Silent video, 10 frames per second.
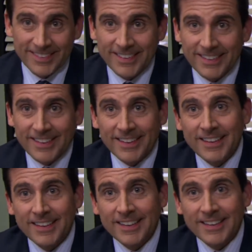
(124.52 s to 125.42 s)
isn't
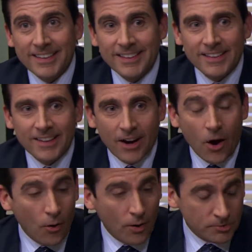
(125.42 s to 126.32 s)
Wendy.
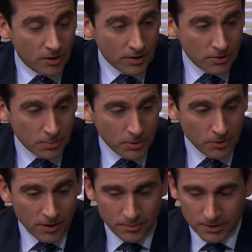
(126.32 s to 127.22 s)
Oh, I'm sorry. Could you put
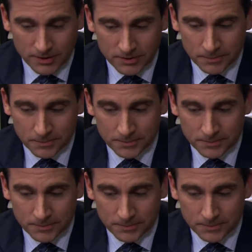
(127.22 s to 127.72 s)
her on, please?